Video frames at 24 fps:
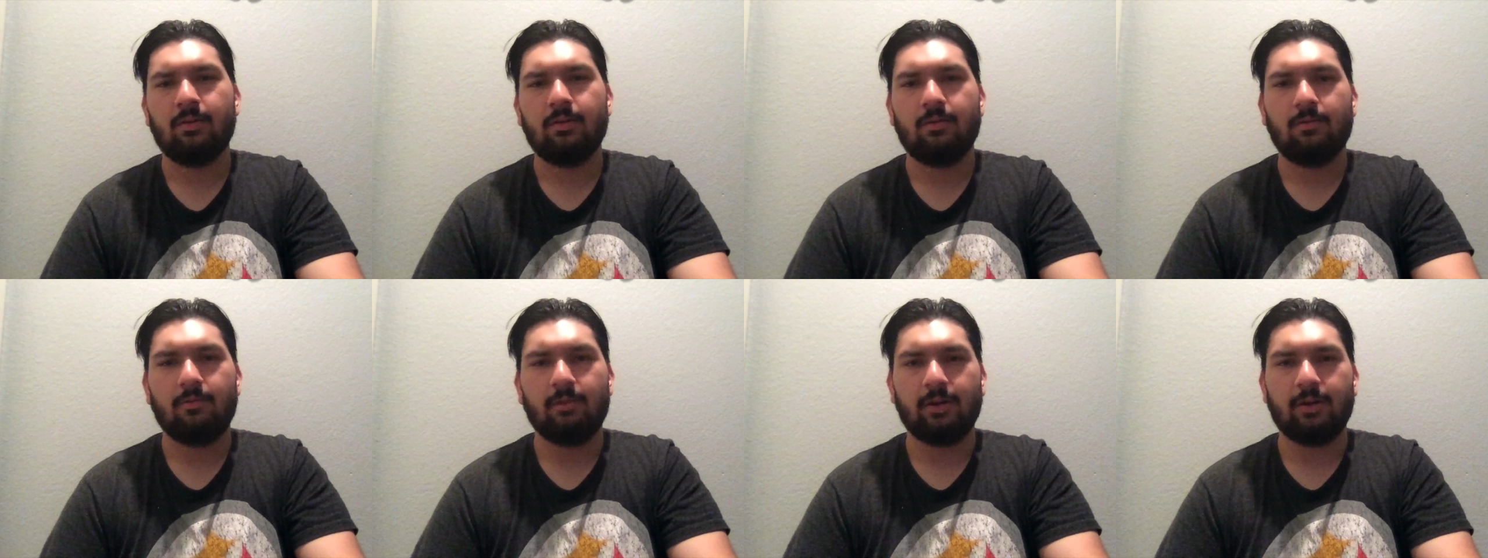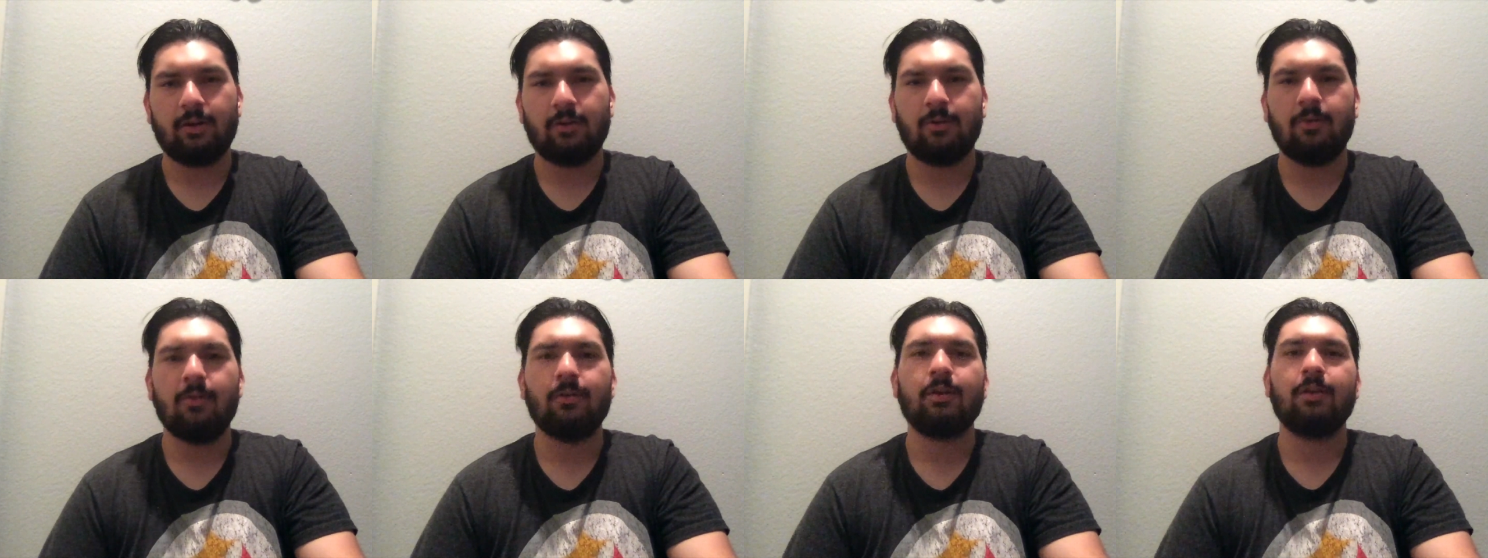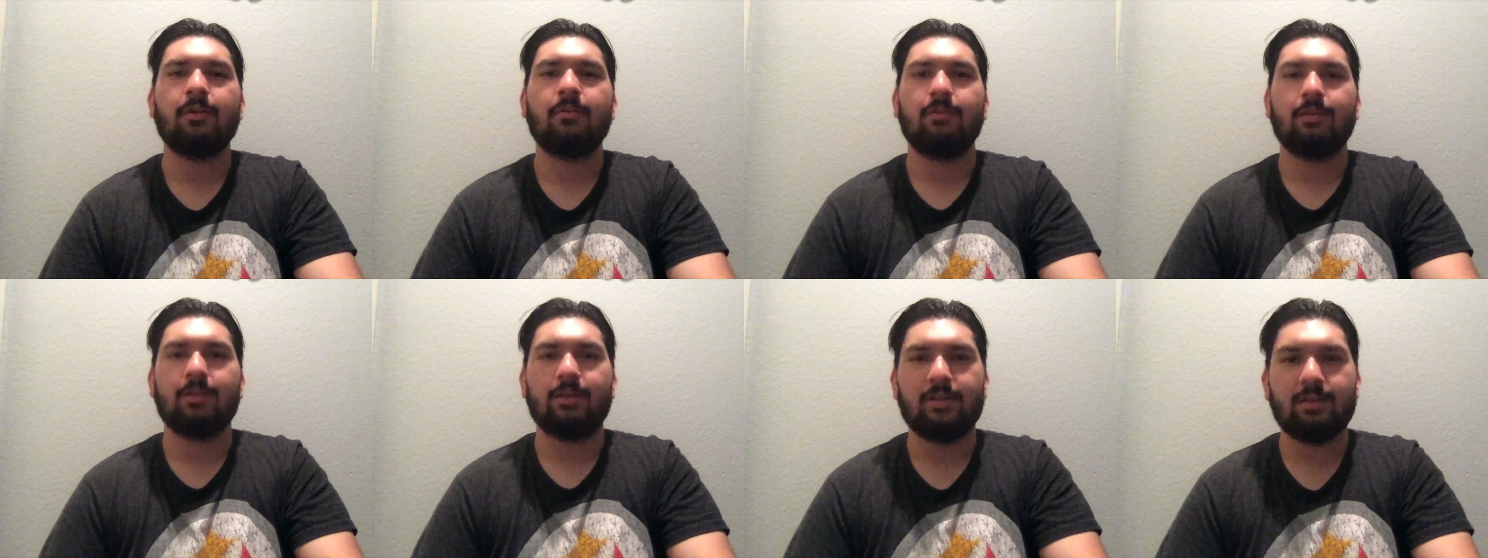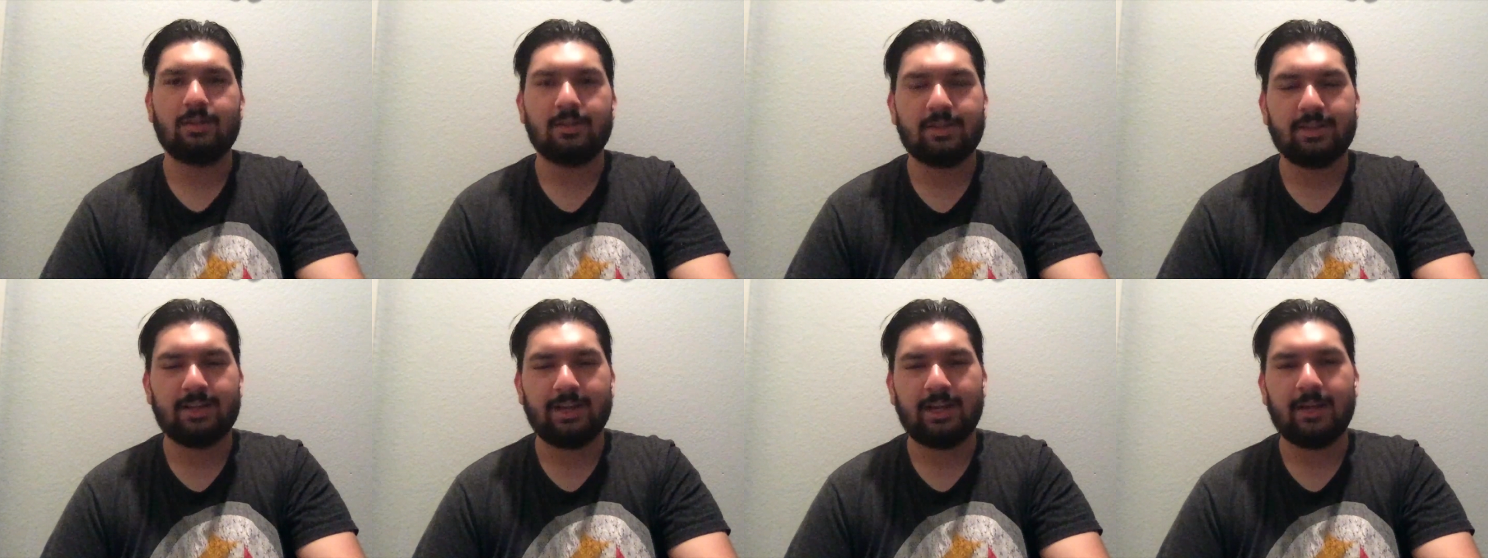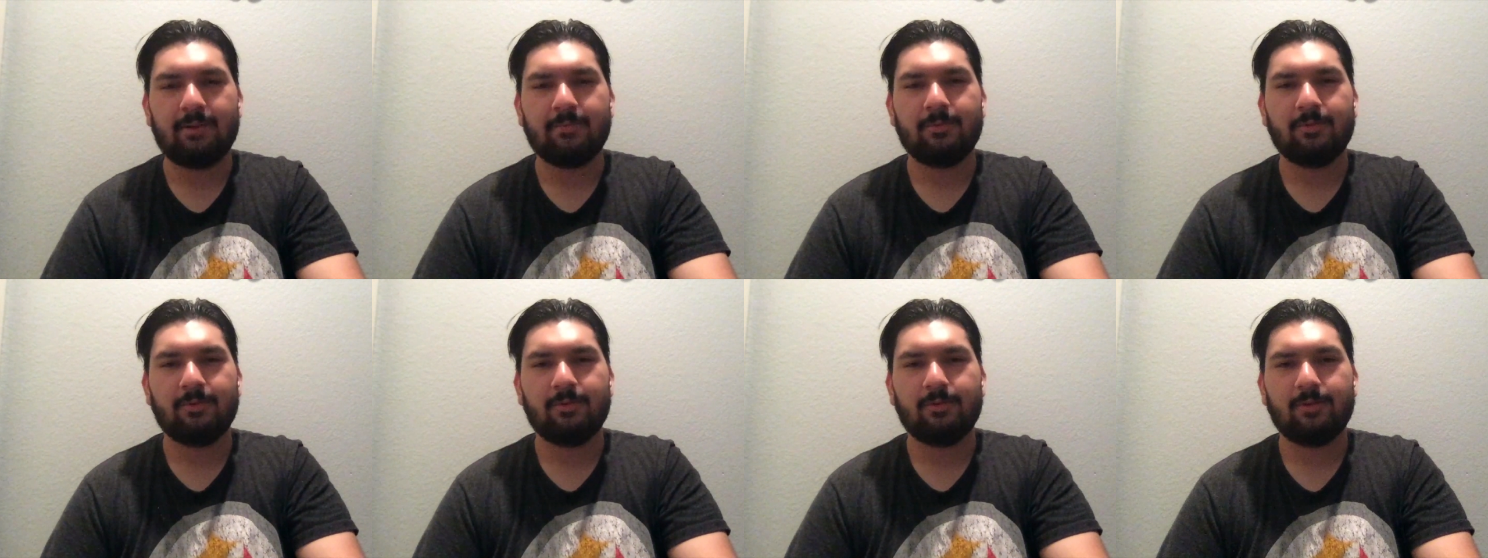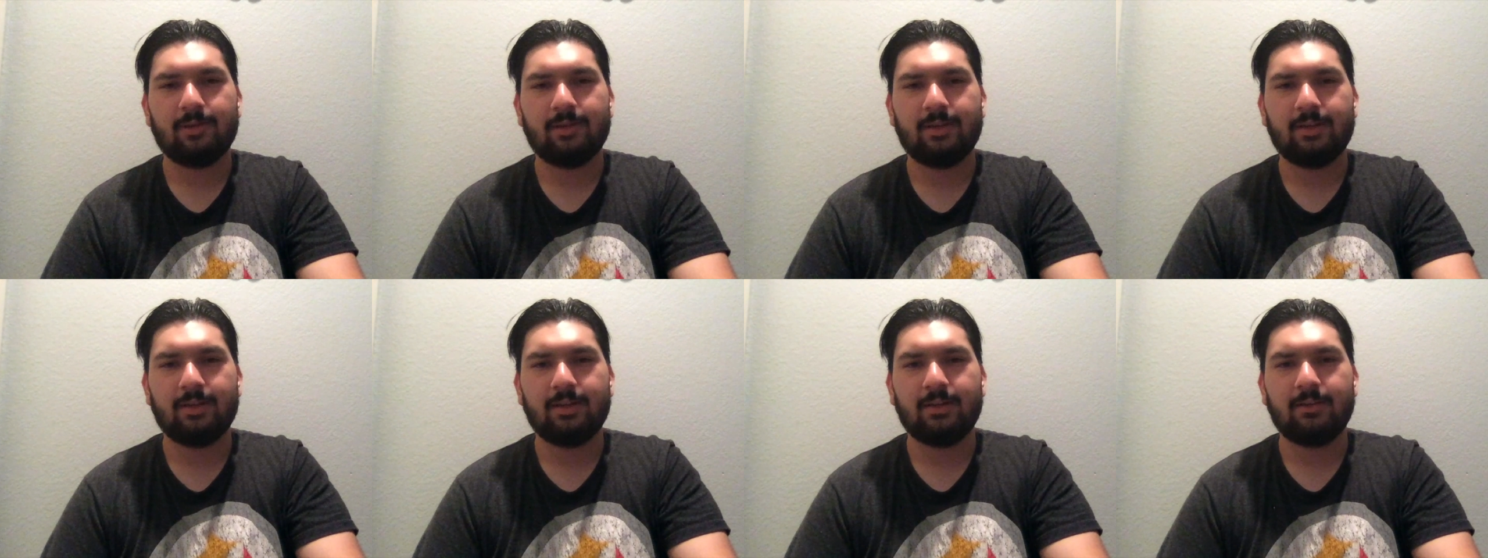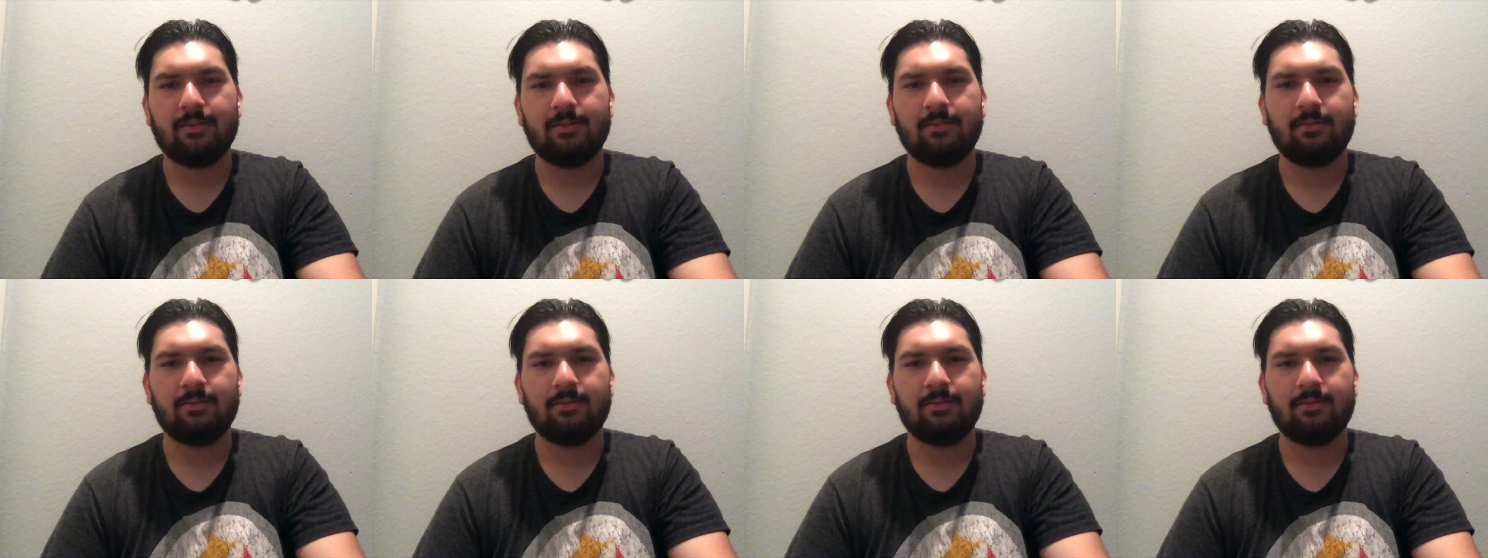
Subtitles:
recording with this camera right now,